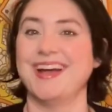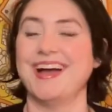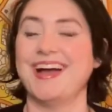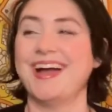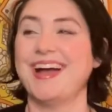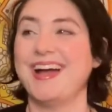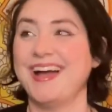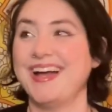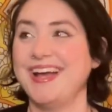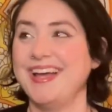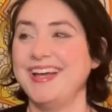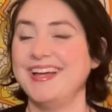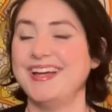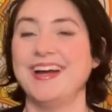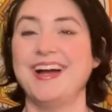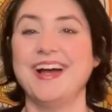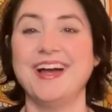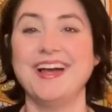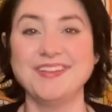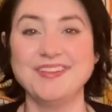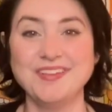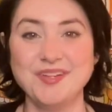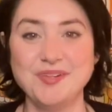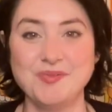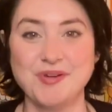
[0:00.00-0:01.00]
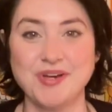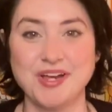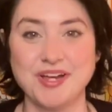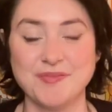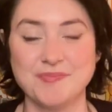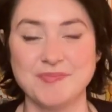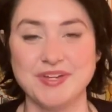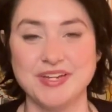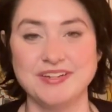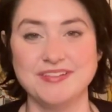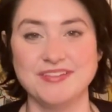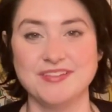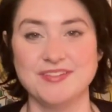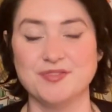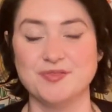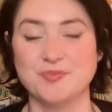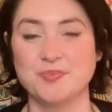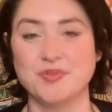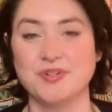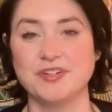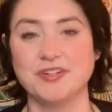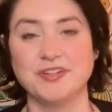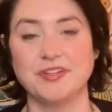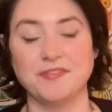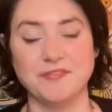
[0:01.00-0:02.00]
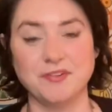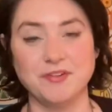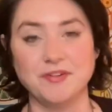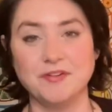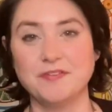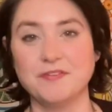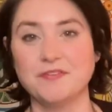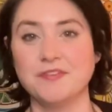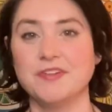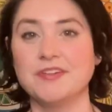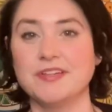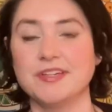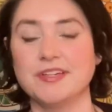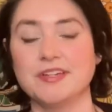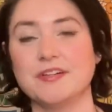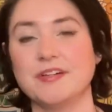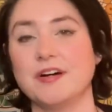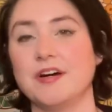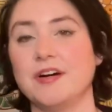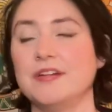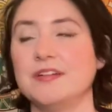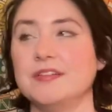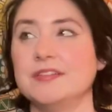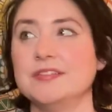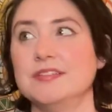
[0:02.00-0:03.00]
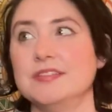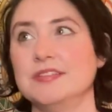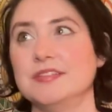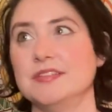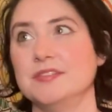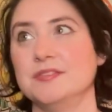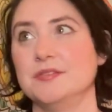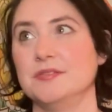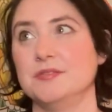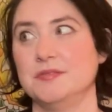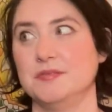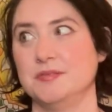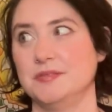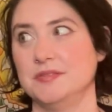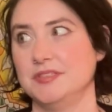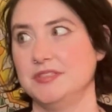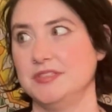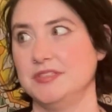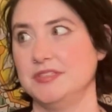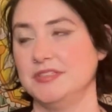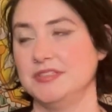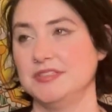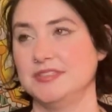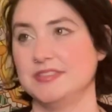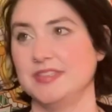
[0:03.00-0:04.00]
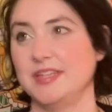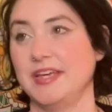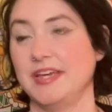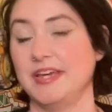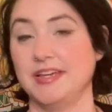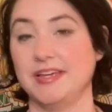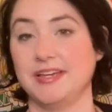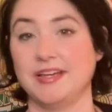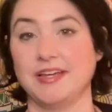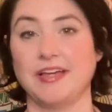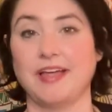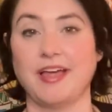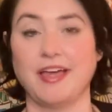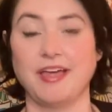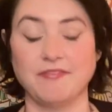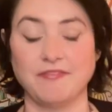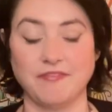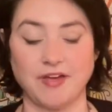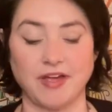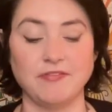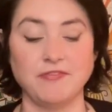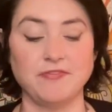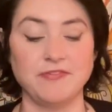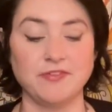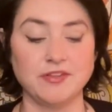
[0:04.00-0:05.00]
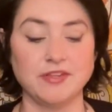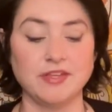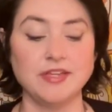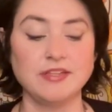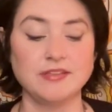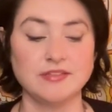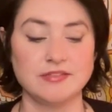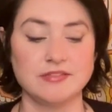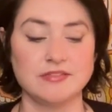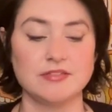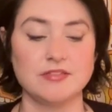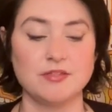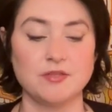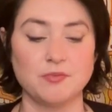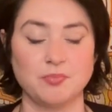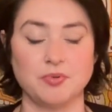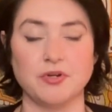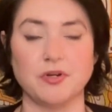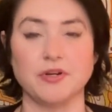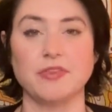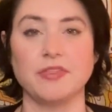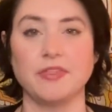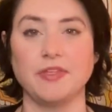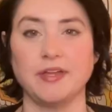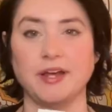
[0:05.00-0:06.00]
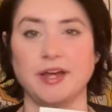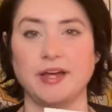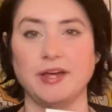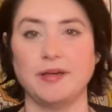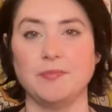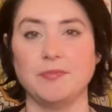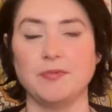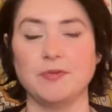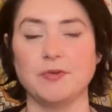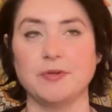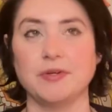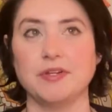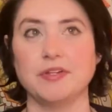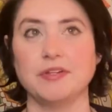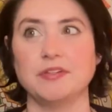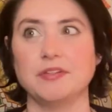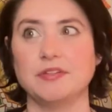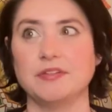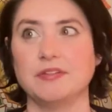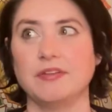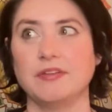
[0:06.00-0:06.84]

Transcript: I highly recommend this book if you're feeling called to just like, I feel like this is a book that I'm going to